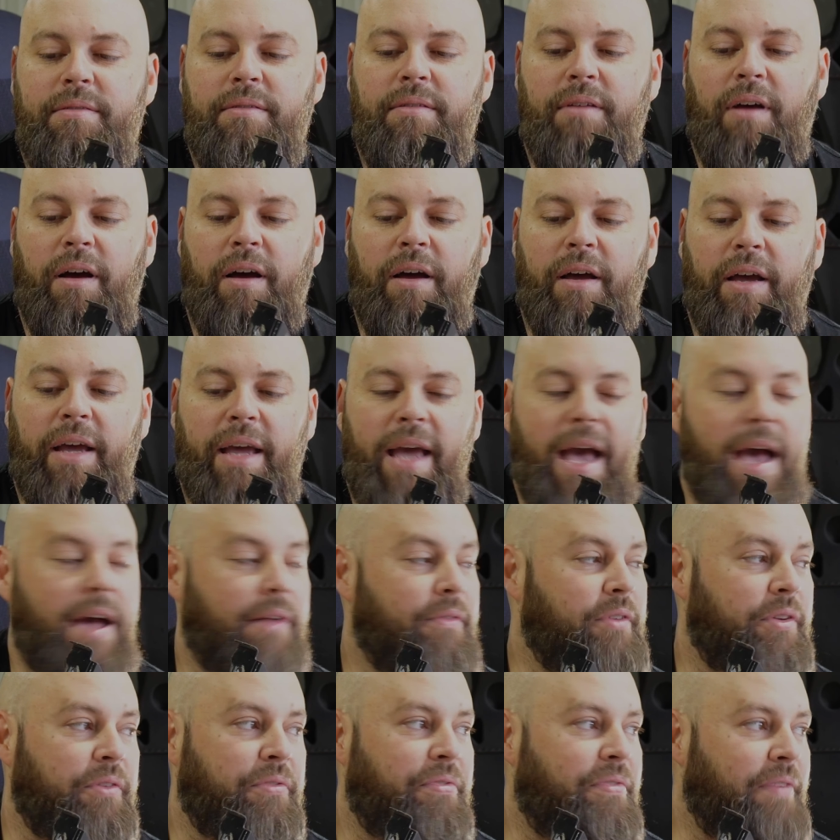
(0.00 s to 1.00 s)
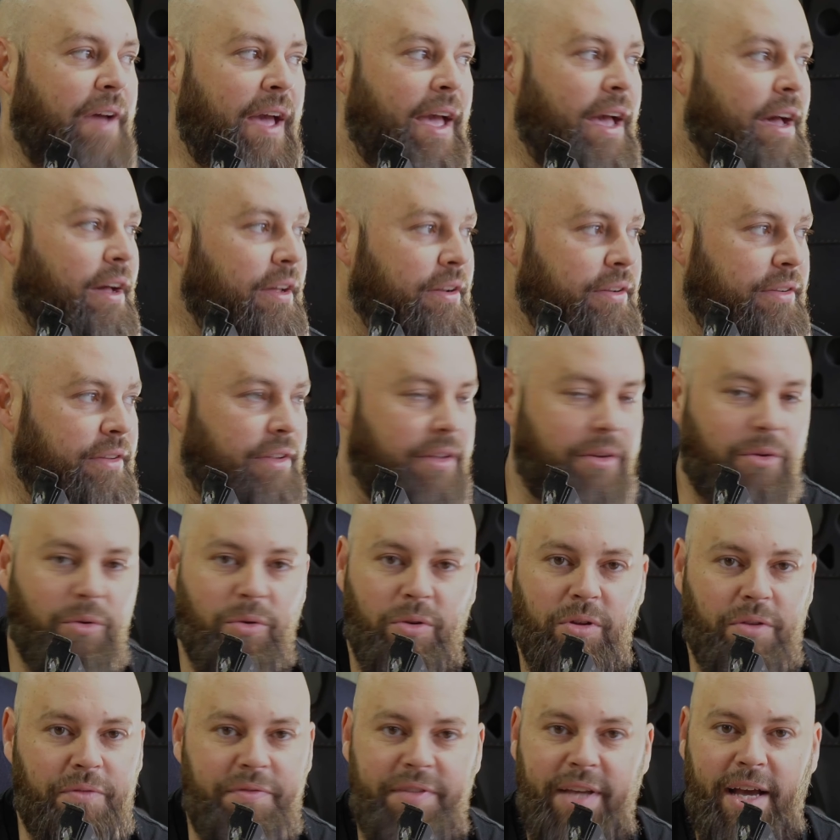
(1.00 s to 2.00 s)
I haven't found in
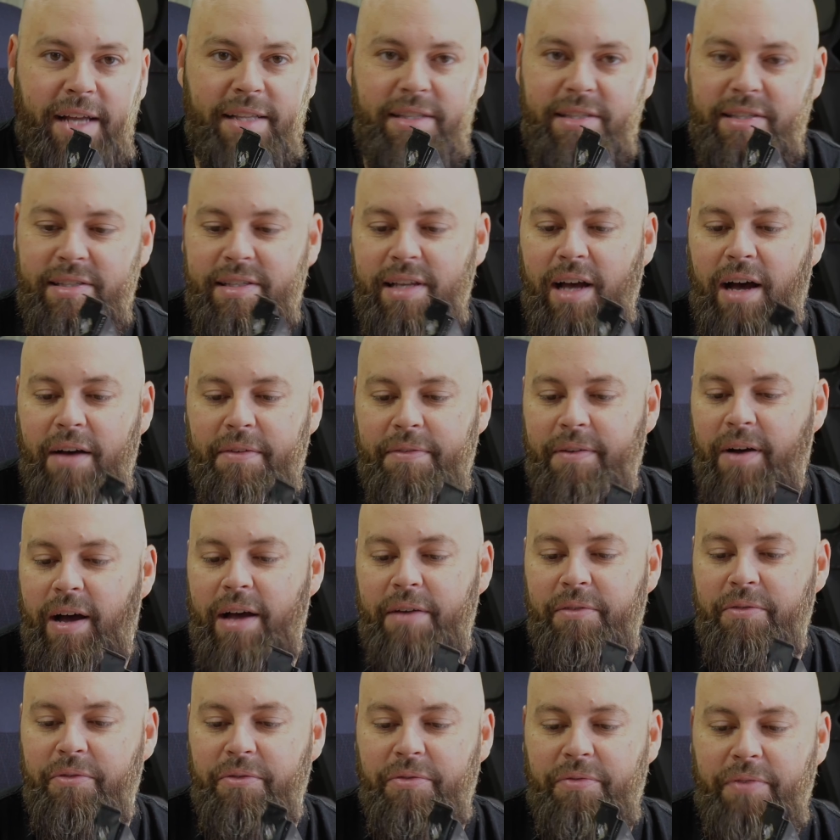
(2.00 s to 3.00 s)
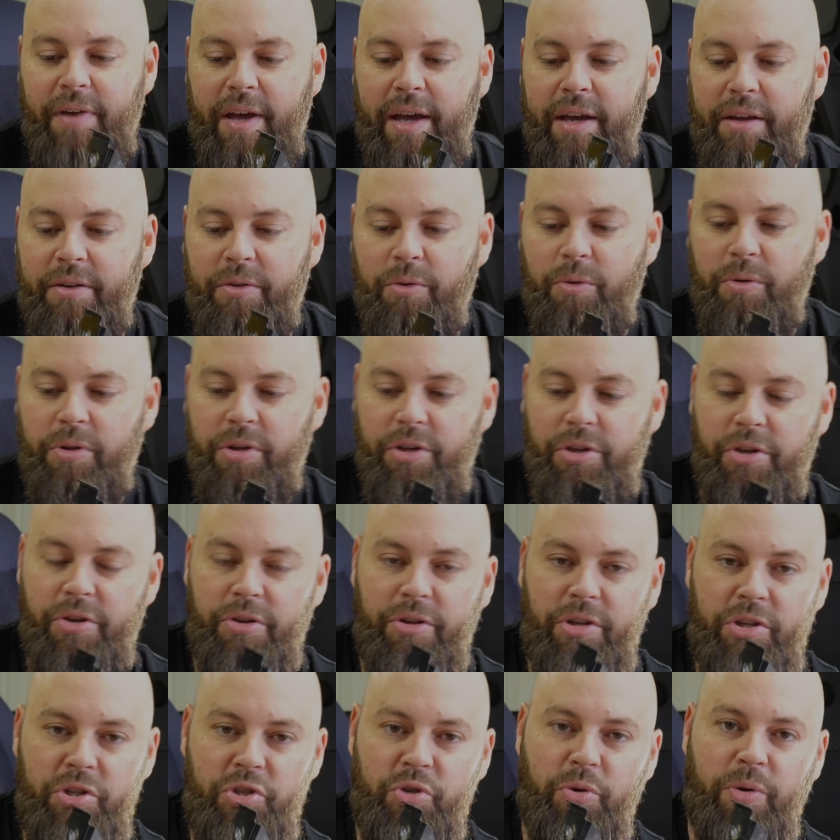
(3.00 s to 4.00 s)
all of Dad's stuff, I haven't found all the
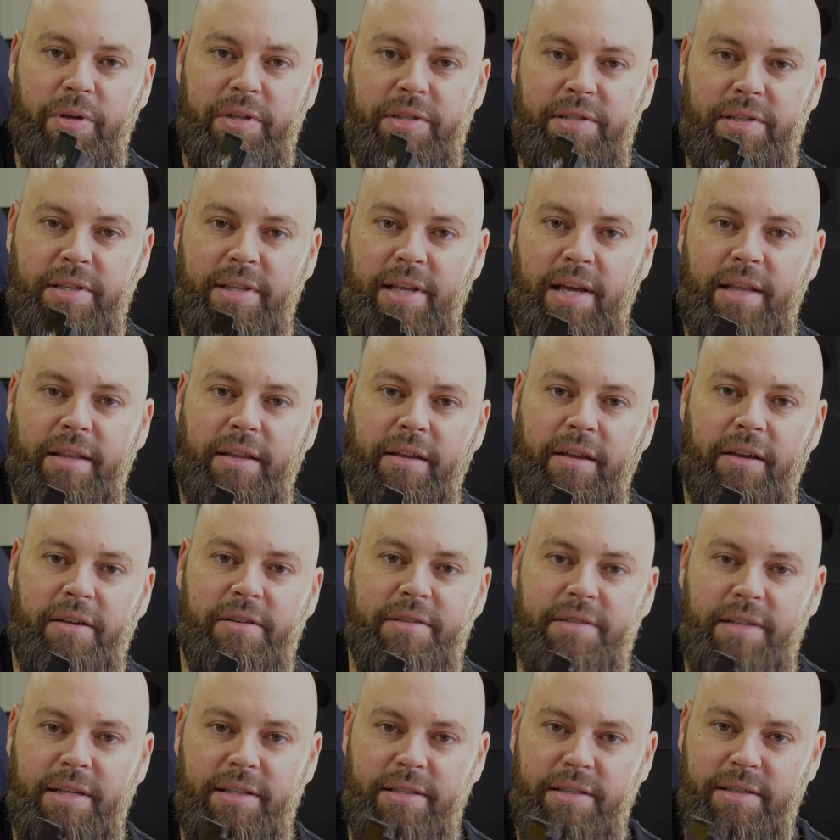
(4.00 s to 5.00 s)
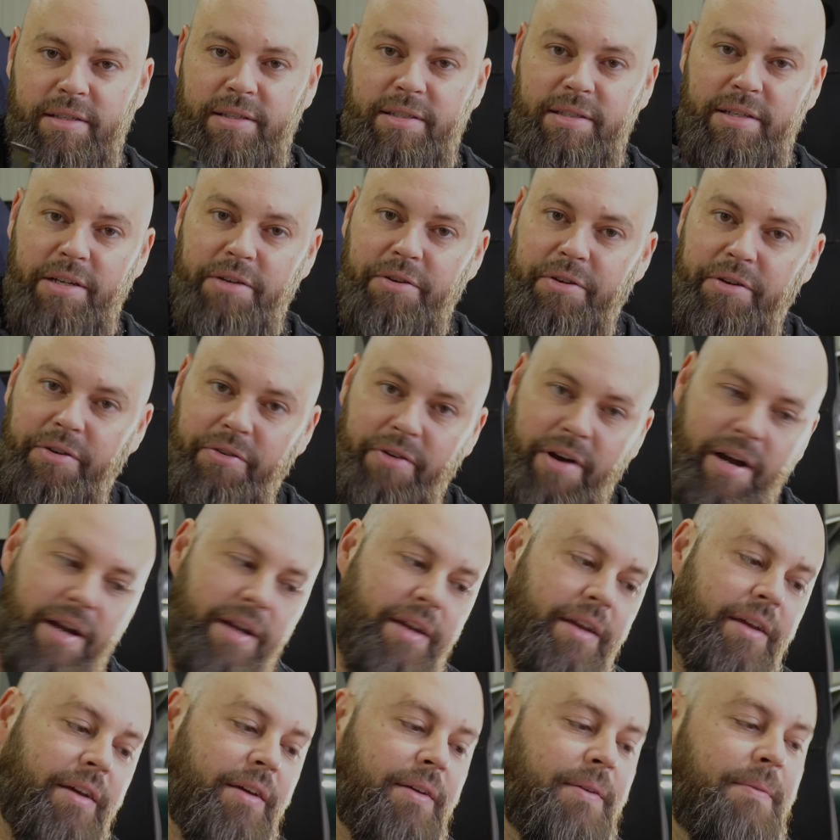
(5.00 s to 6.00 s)
uni joints and that goes down to the steering
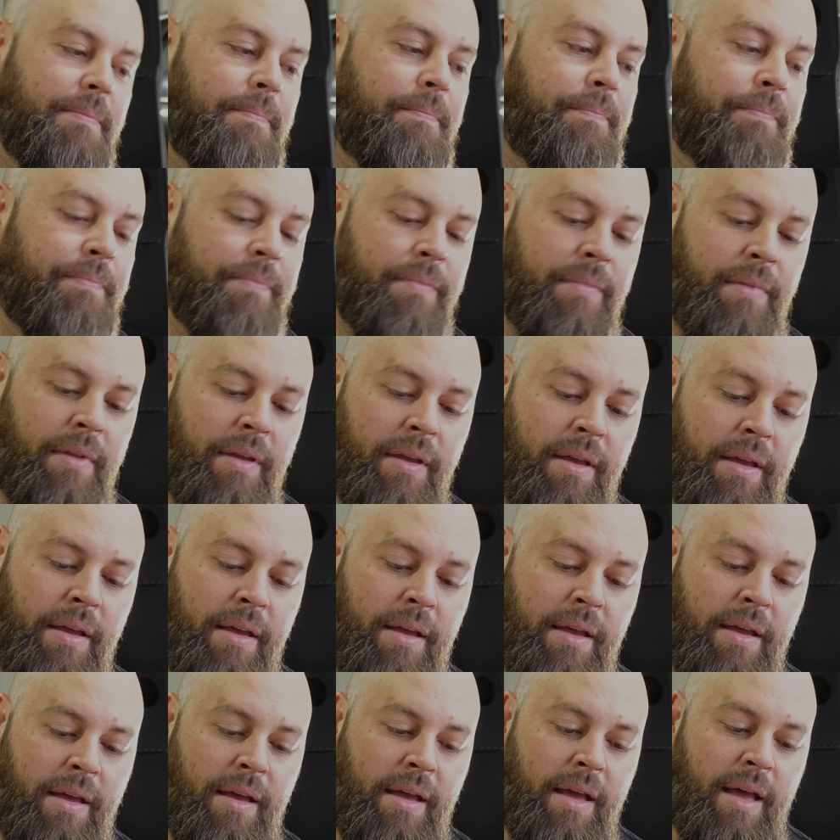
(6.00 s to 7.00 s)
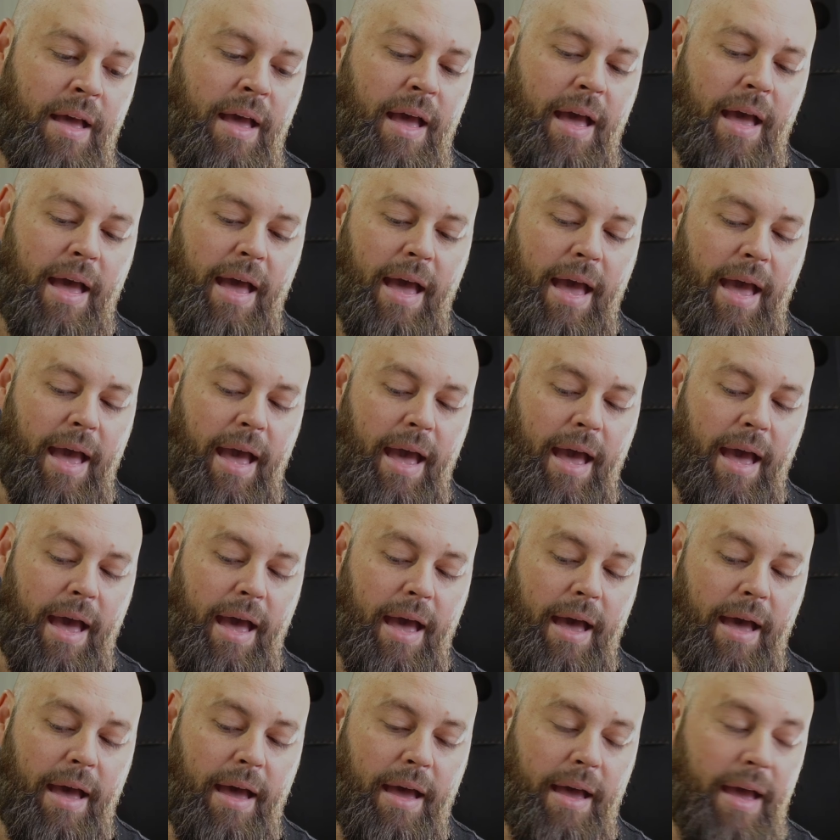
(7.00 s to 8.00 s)
rack.
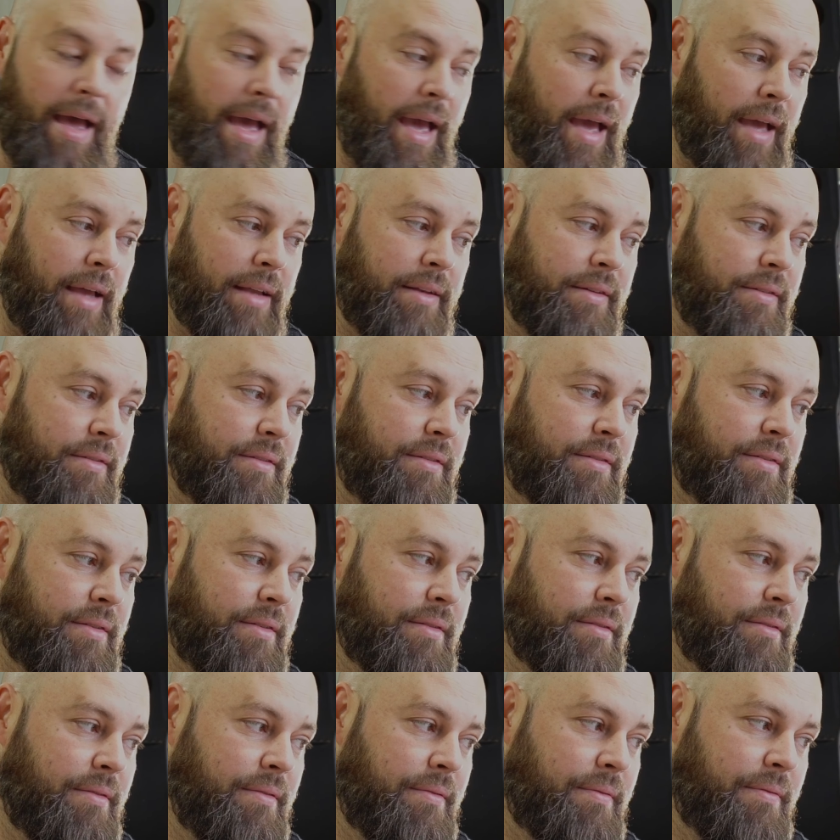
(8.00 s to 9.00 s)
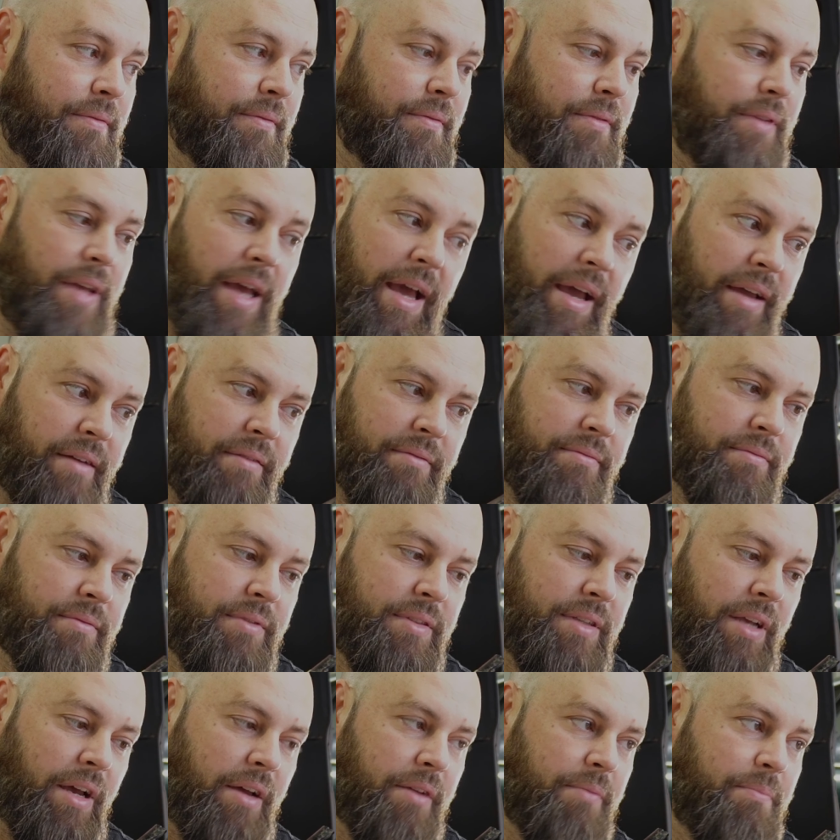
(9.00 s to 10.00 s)
And yeah,
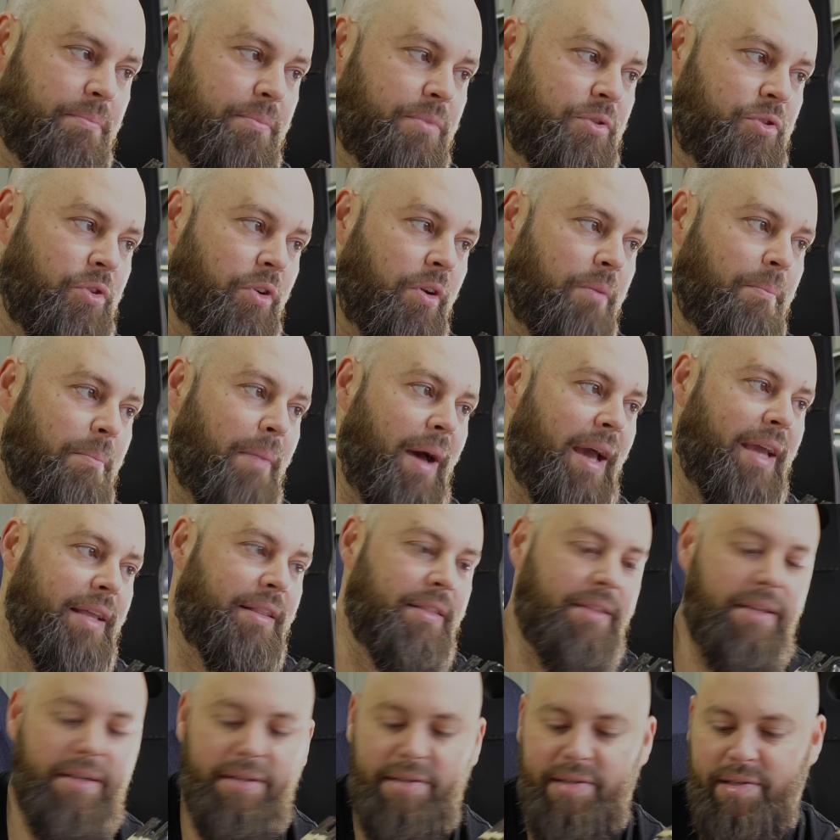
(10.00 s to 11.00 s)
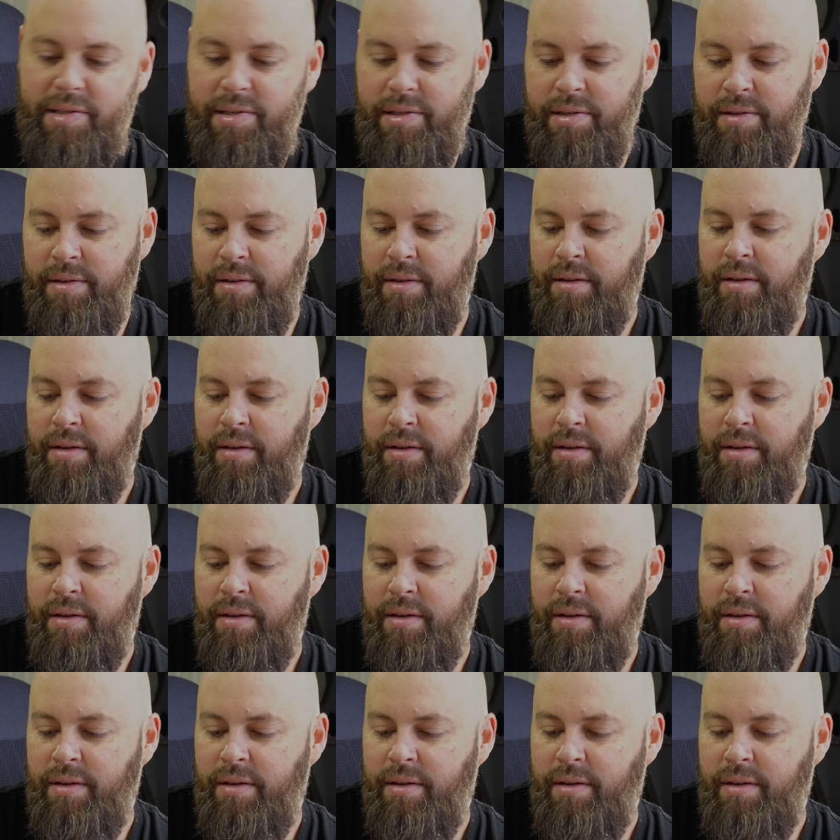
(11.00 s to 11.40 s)
so it sort of made this